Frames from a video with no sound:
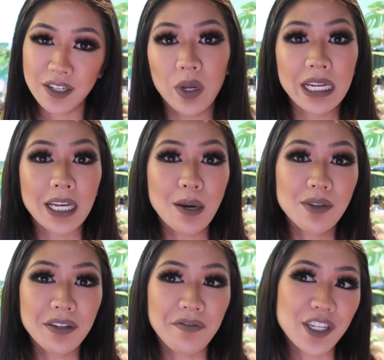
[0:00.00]
When it
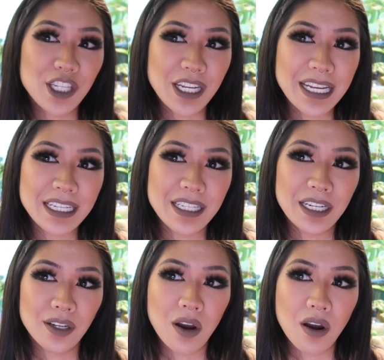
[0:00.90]
comes to fish tanks,
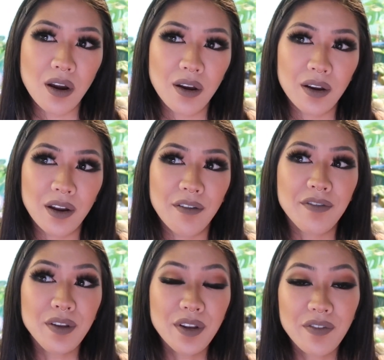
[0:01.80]
there are a
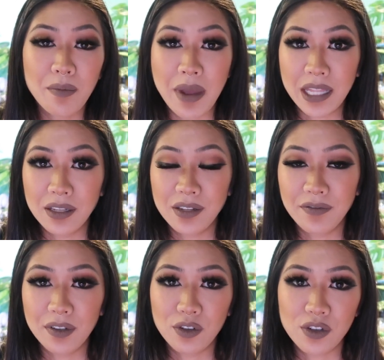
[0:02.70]
few different methods of
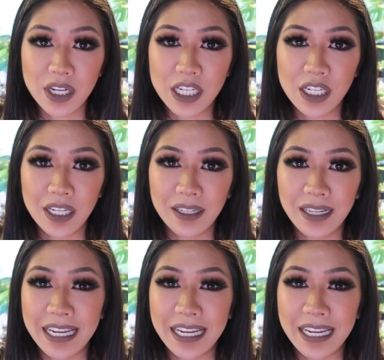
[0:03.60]
filtration